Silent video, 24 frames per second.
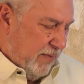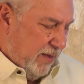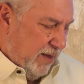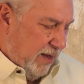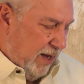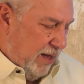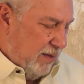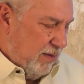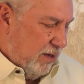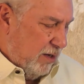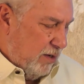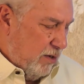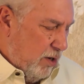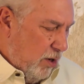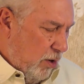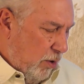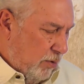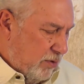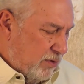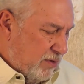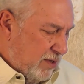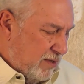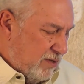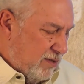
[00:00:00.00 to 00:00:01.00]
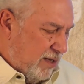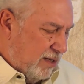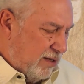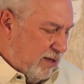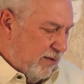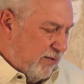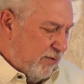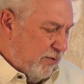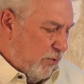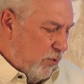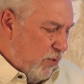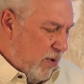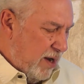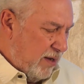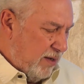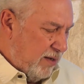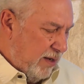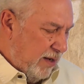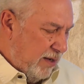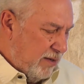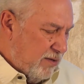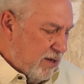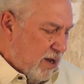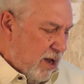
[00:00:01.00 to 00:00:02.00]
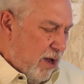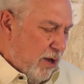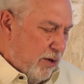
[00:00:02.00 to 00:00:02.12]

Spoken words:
In the notes, it said the Fuentes